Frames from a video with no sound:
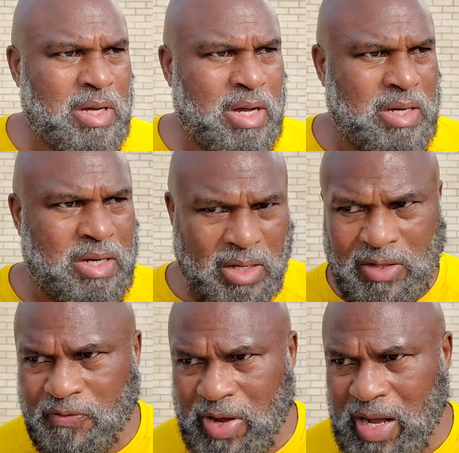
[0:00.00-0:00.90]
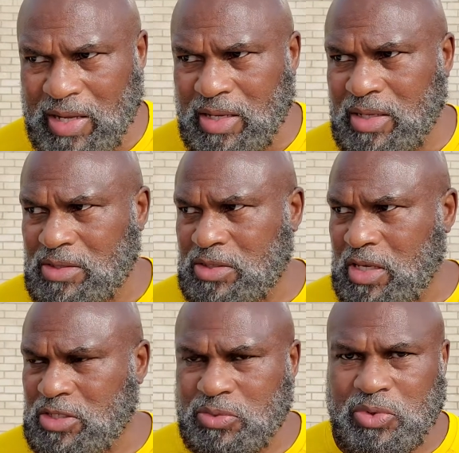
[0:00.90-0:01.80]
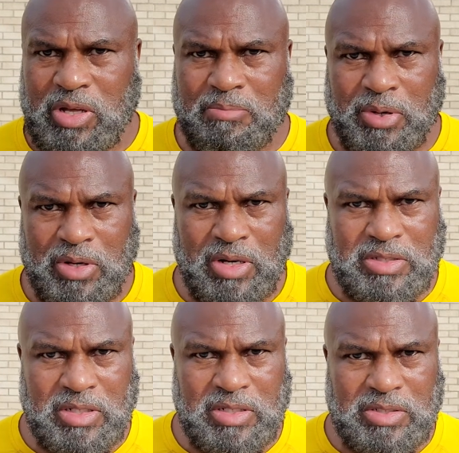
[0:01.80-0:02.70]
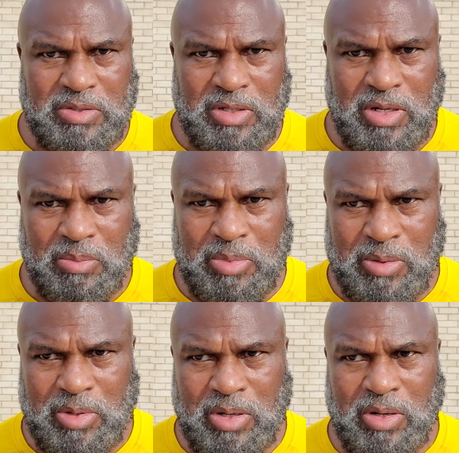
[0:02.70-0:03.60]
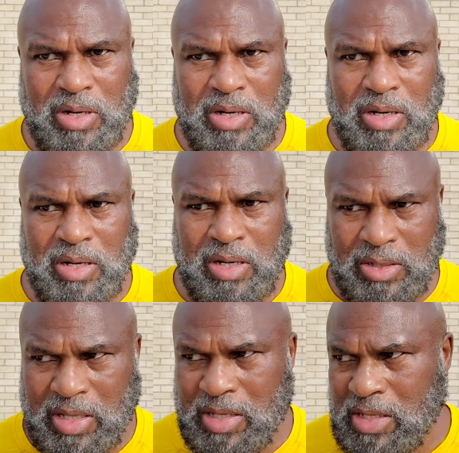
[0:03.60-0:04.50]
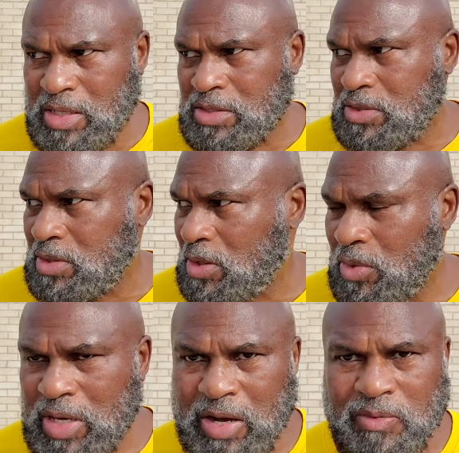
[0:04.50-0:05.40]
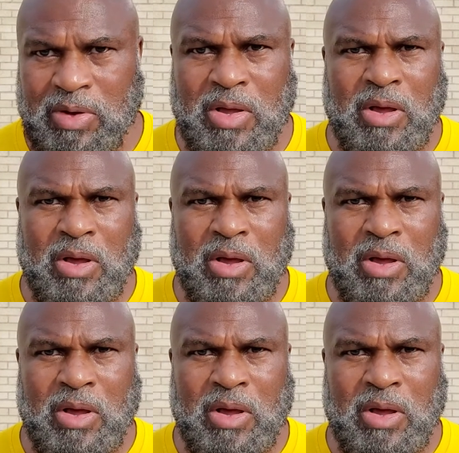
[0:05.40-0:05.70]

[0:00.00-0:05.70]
uh, nullify uh, sexual impurities, you know, you know, uncleanliness or whatever.